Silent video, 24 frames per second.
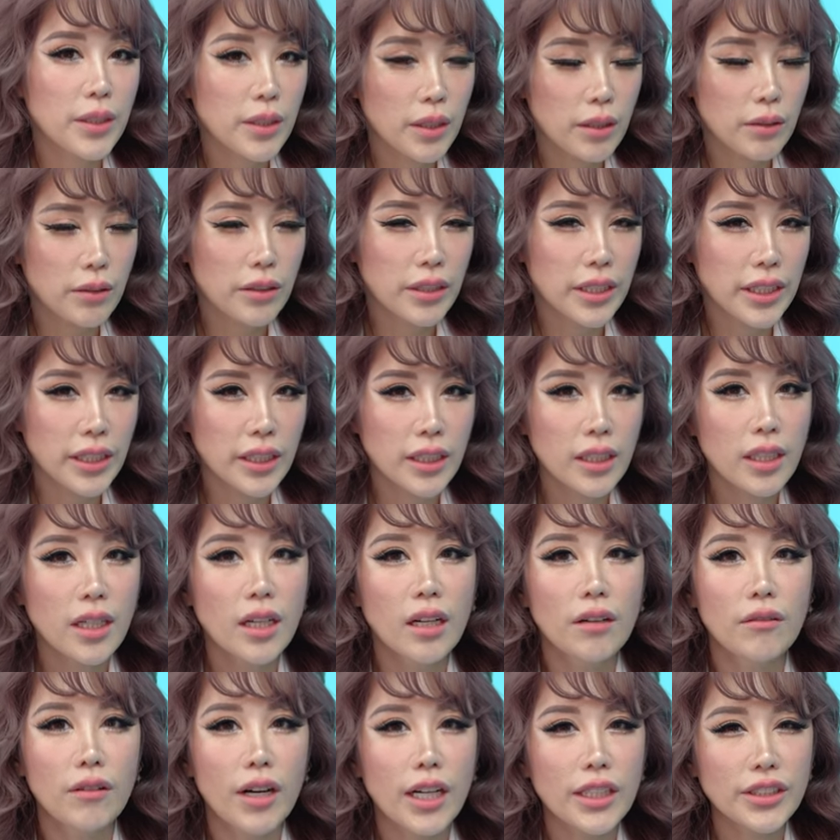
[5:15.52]
hearing,
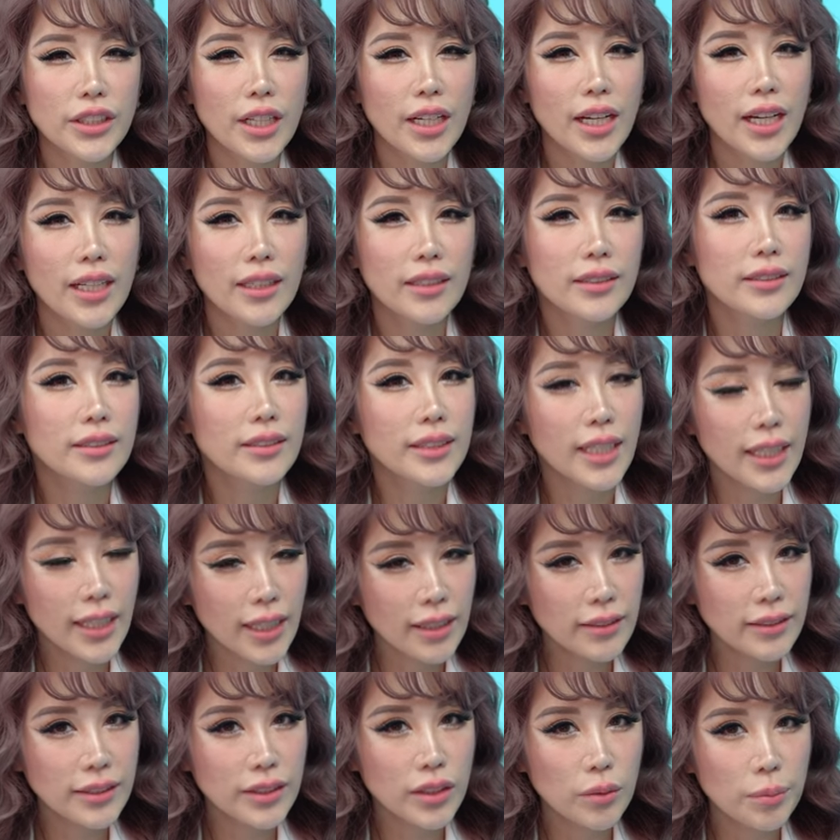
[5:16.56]
Raeesah had a
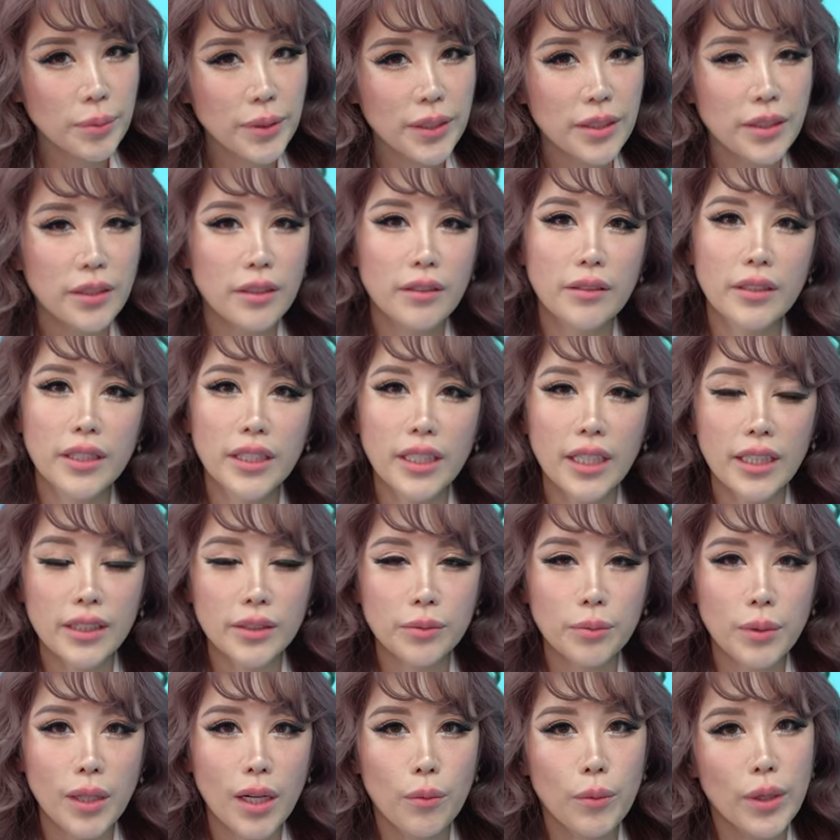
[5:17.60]
second COP hearing
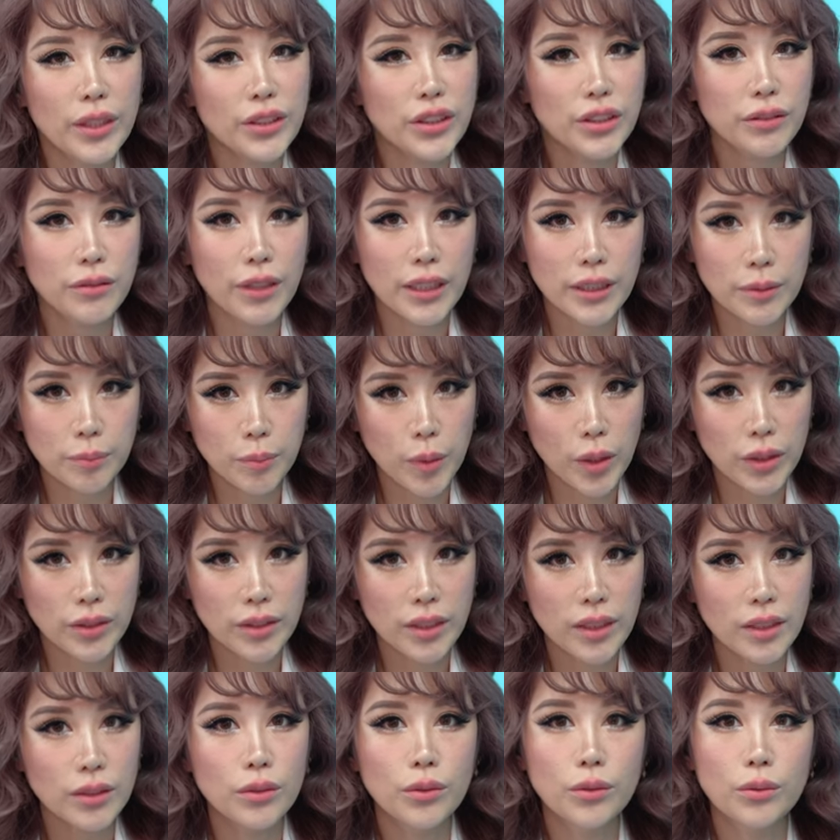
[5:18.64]
as well where she
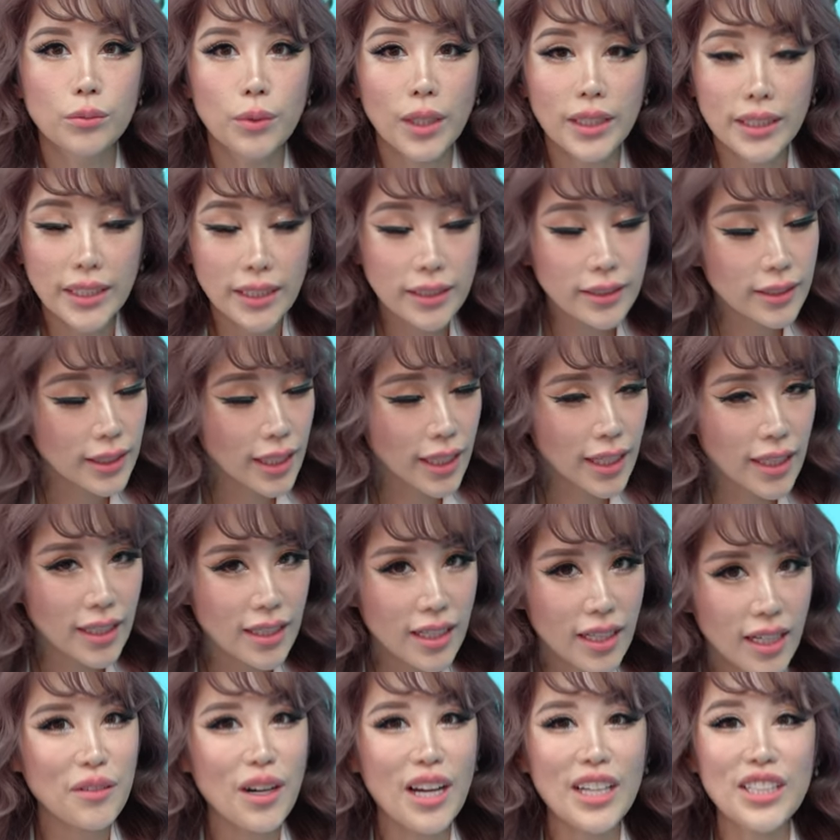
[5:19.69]
responded to what he said.
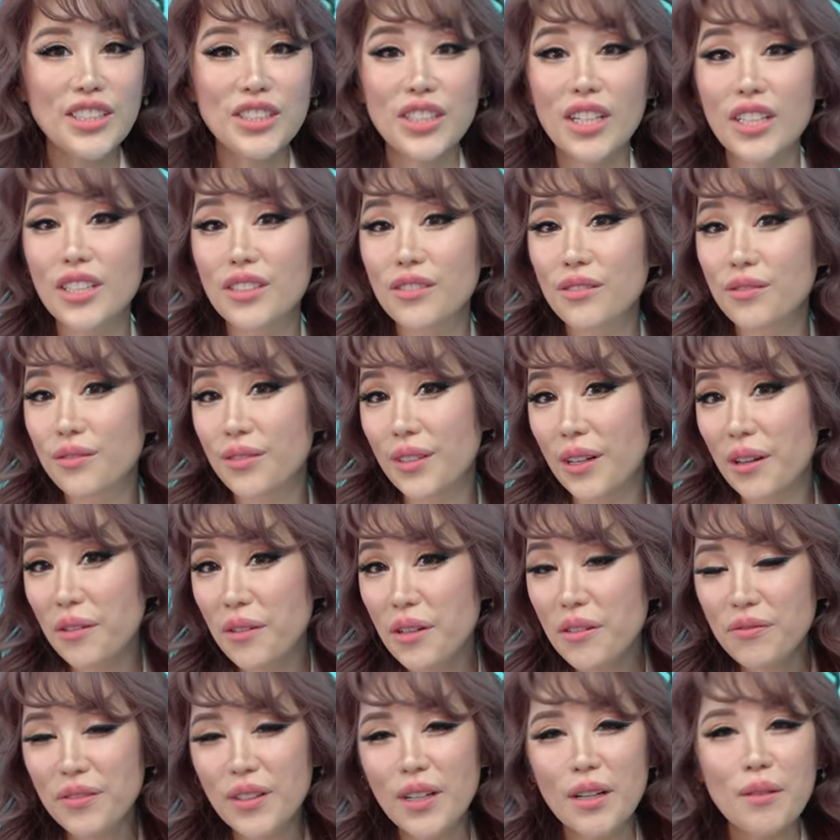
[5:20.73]
Raeesah is
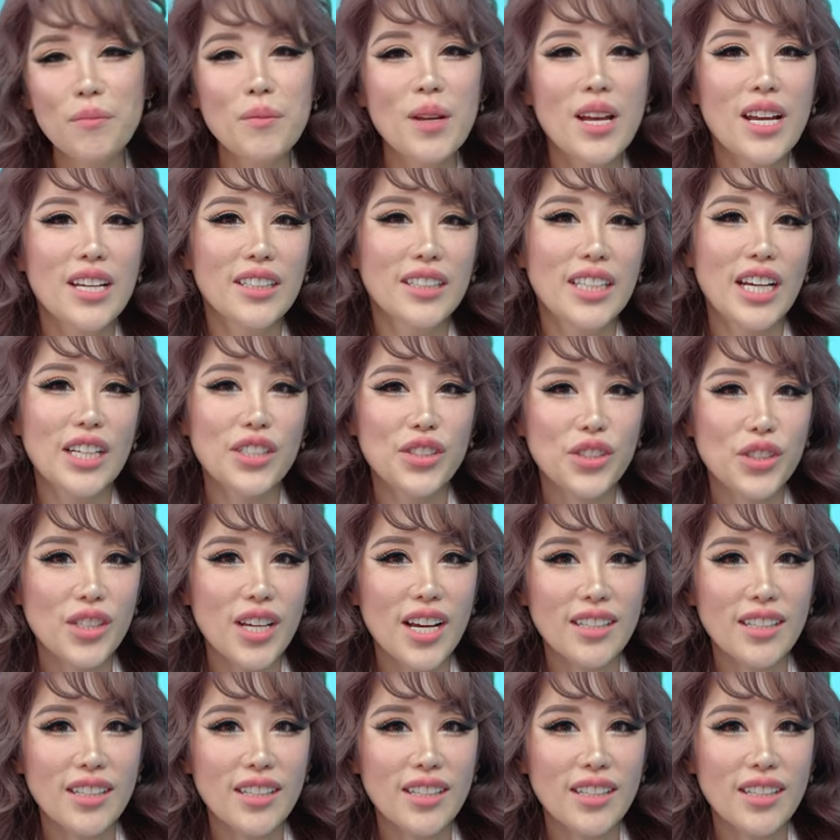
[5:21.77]
very firm that she